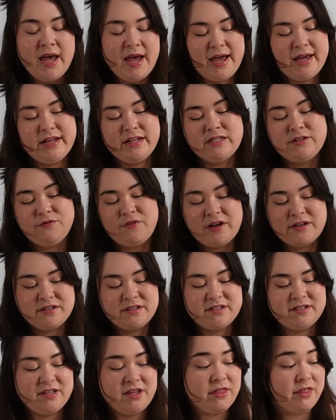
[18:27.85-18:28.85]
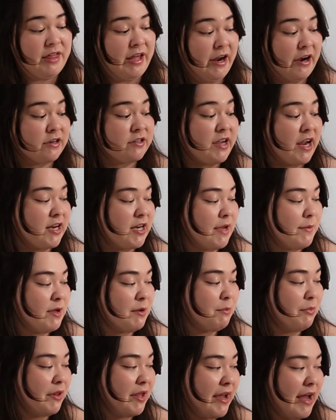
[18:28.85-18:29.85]
And it's fun to see their
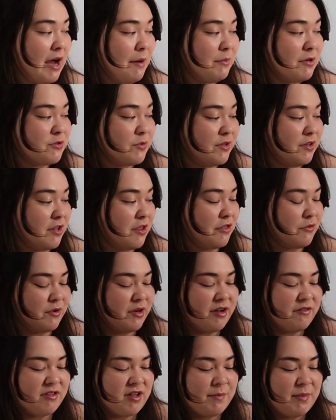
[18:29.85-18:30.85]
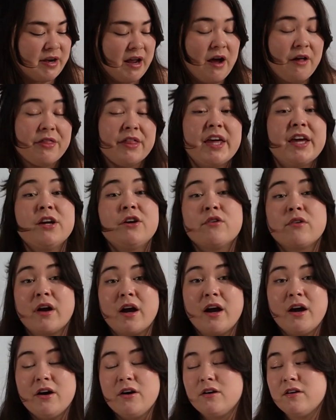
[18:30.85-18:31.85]
dynamic play out between the three of them and how they
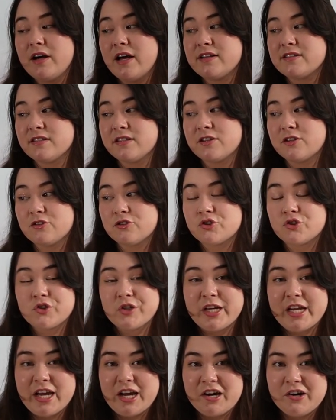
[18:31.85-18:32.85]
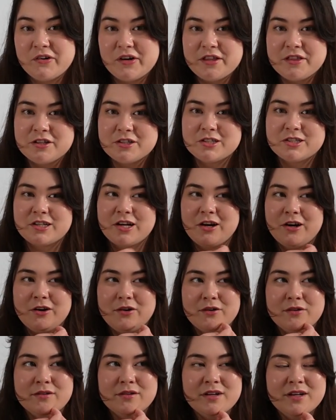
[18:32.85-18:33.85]
grow as a little trio in the
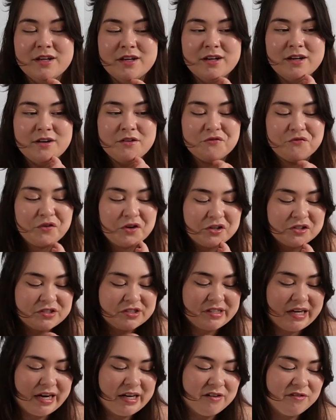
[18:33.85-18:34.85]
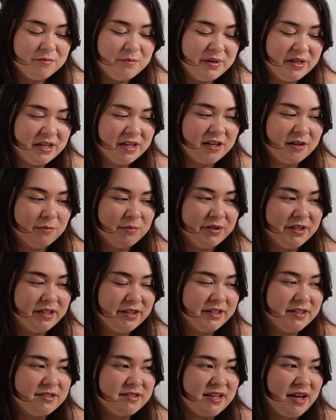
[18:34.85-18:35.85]
show. First, kind of being
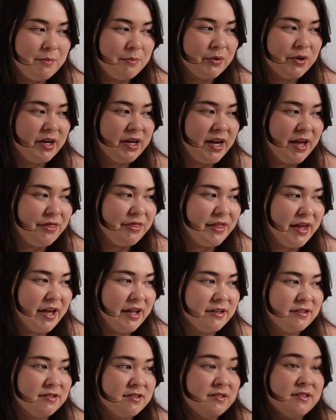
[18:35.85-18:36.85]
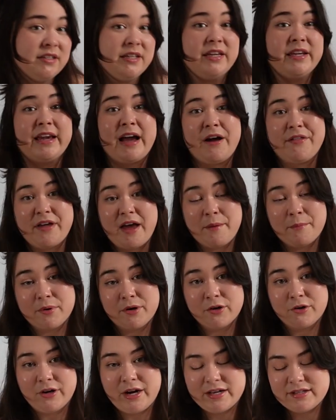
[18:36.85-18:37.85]
completely separate, and then seeing how that
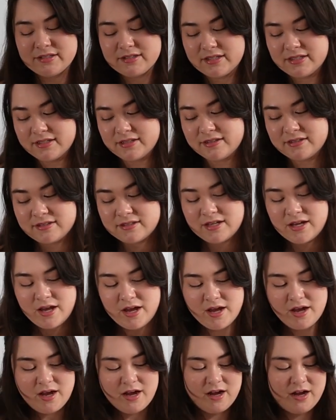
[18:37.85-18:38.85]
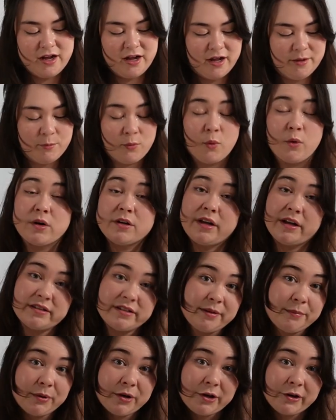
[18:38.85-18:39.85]
progresses. Um, or does
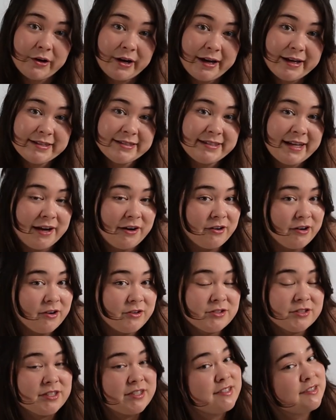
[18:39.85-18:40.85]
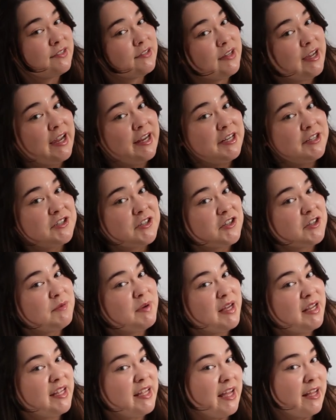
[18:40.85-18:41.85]
it progress? I don't know. Do they still hate each other
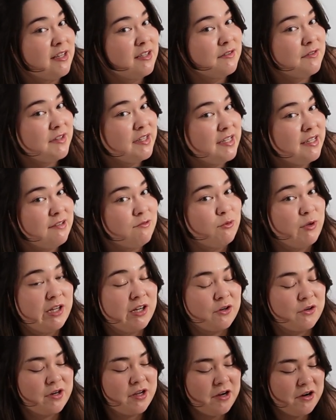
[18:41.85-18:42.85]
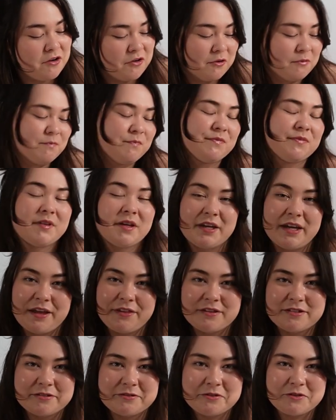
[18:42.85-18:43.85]
by the end of it? We don't know.
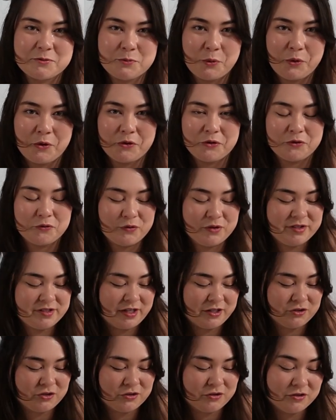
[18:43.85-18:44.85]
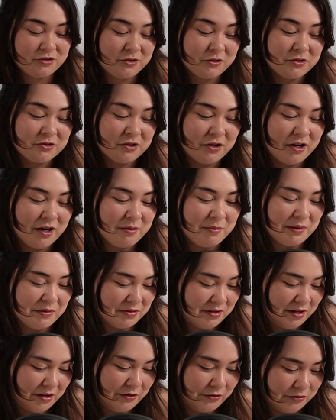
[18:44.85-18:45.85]
Again, this is the spoiler free section. So sorry about
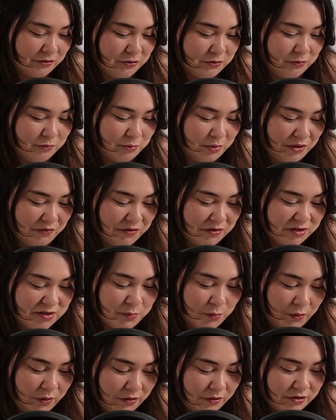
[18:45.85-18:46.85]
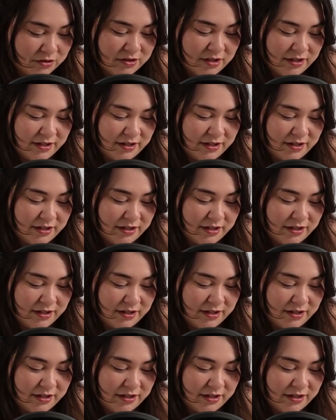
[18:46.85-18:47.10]
the other two previous spoilers.